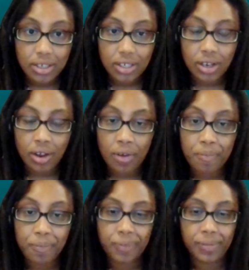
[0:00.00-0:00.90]

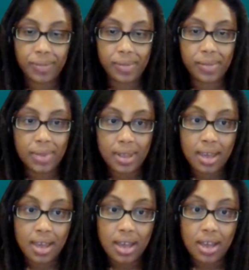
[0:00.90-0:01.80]
so
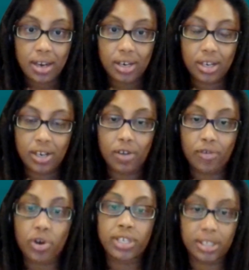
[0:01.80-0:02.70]
you know of
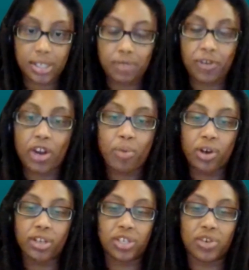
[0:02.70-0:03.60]
course it's very
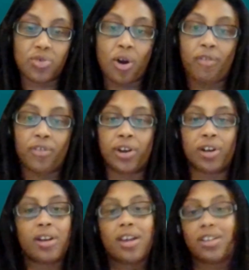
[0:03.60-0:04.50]
important to
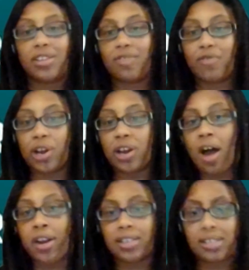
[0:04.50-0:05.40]
offer very
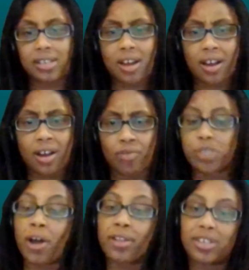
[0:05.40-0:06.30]
honest uh,
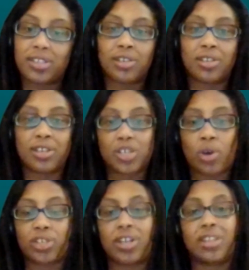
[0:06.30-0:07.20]
responses to these
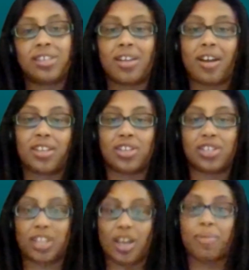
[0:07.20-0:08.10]
questions and not to
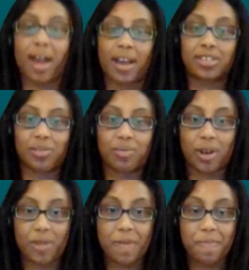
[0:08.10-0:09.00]
just skip past them
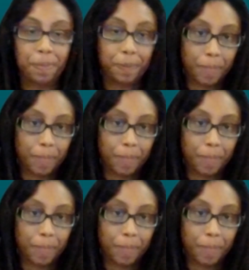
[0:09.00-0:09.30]
i mean